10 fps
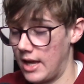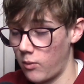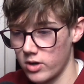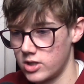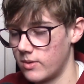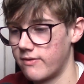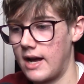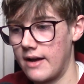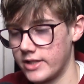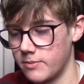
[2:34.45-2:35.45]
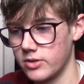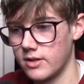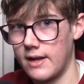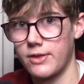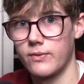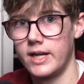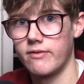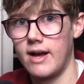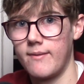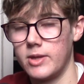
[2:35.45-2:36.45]
They were 2-5. I suppose they're now
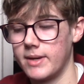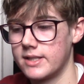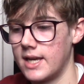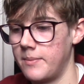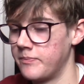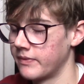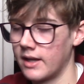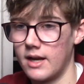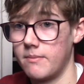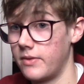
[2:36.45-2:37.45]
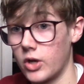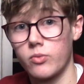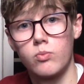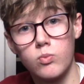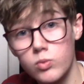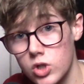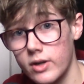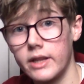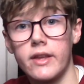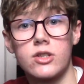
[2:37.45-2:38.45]
3-5 in the Big Ten. They're
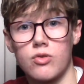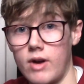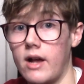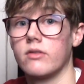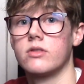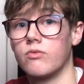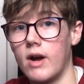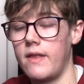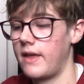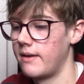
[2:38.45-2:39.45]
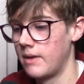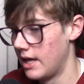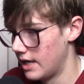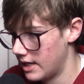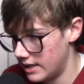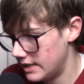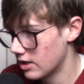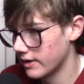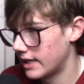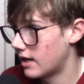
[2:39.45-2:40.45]
turning things around, right? They
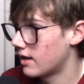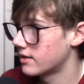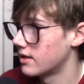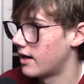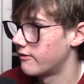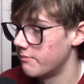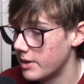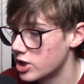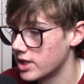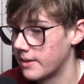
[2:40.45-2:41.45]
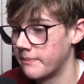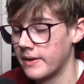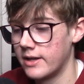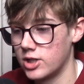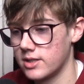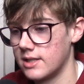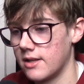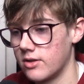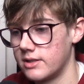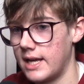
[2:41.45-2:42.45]
nearly knocked off Michigan just
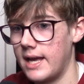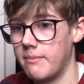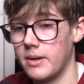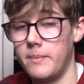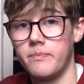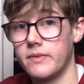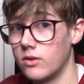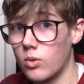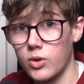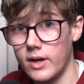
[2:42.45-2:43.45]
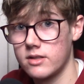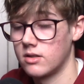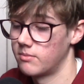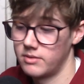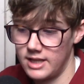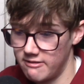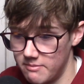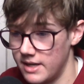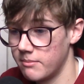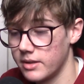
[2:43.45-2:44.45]
the other day, but Northwestern,
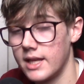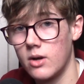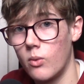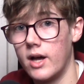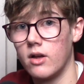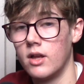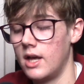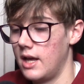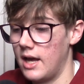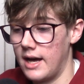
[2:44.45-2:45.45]
they've been playing well.